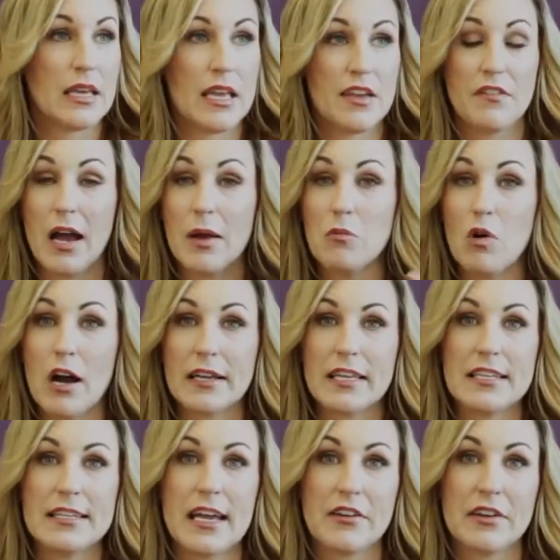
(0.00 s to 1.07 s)
If I'm
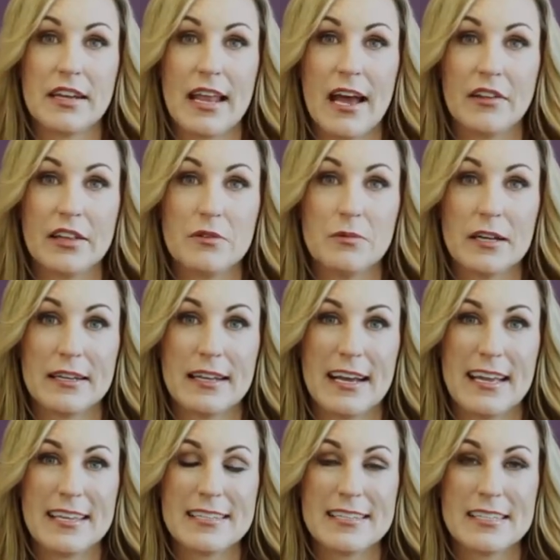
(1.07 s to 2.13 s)
walking down an alley one
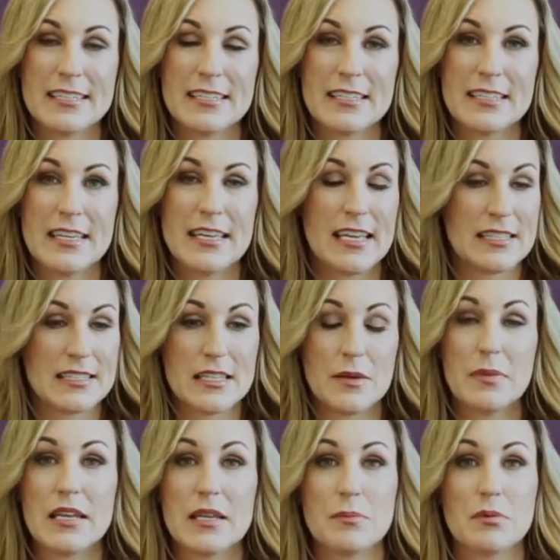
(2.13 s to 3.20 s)
night and
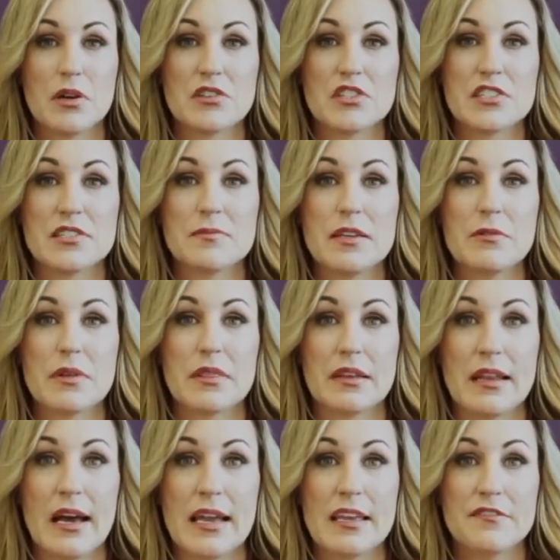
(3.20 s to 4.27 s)
somebody approaches me with a
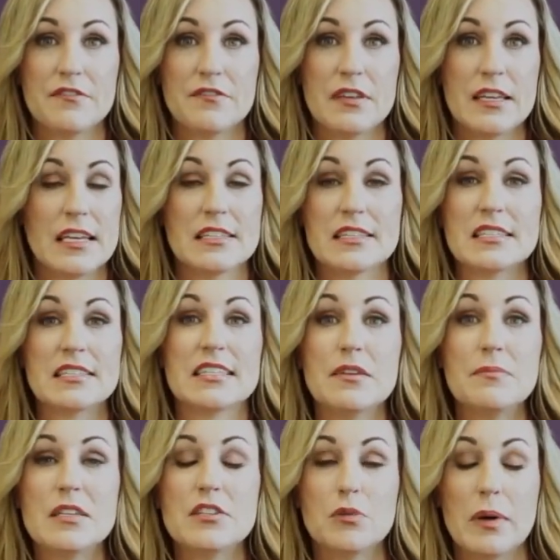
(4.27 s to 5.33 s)
knife and says, give
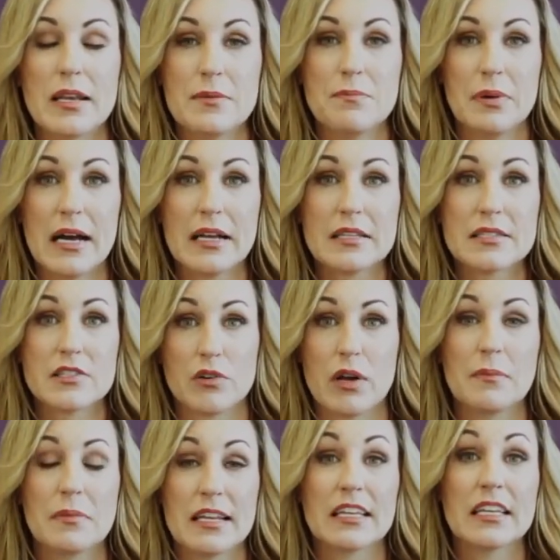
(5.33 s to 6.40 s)
me $20 or
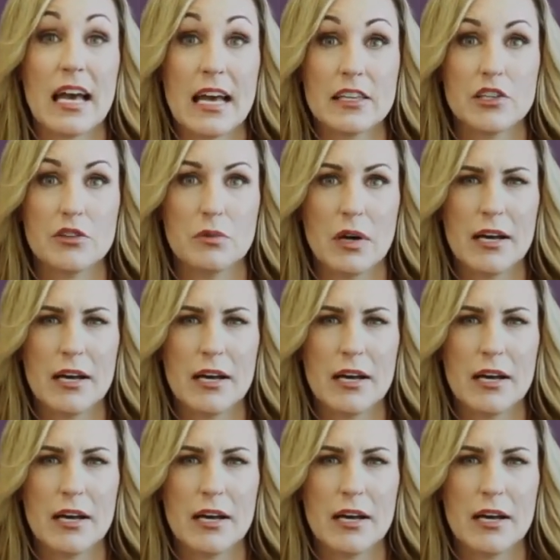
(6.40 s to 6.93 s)
I'm going to cut you